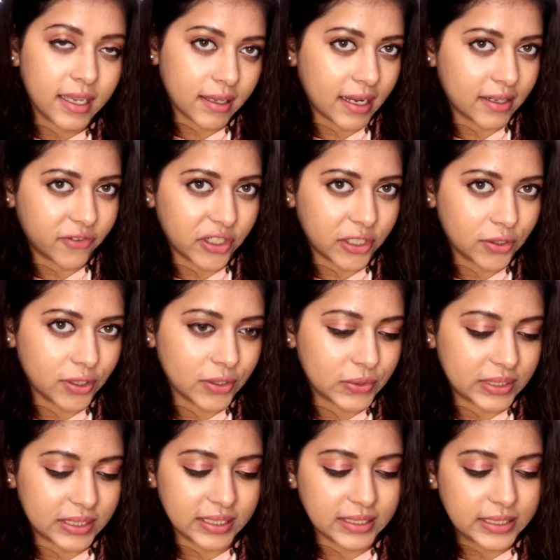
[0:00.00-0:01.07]
can't wait to
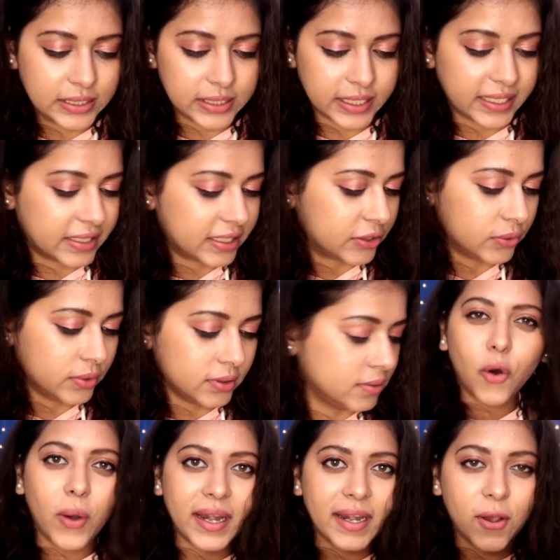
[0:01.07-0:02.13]
use it. Stay tuned.
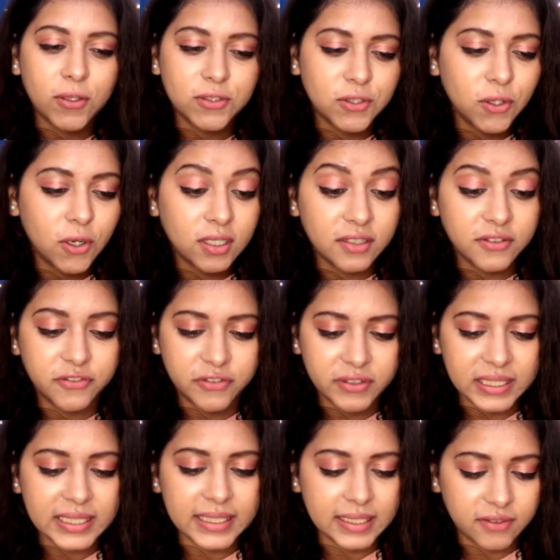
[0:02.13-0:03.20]
Oh, and I also got a
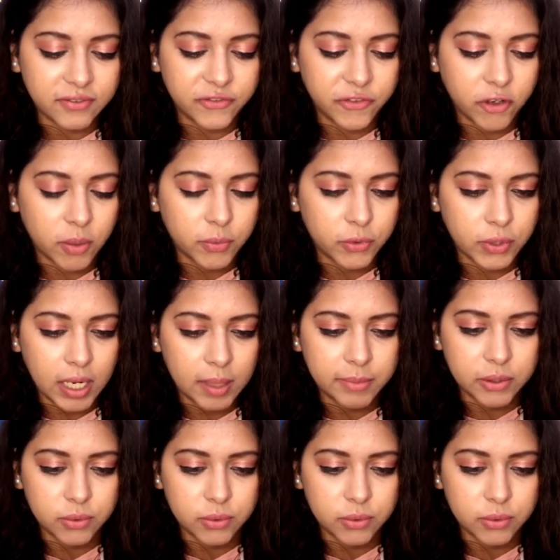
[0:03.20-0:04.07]
free gift from Huda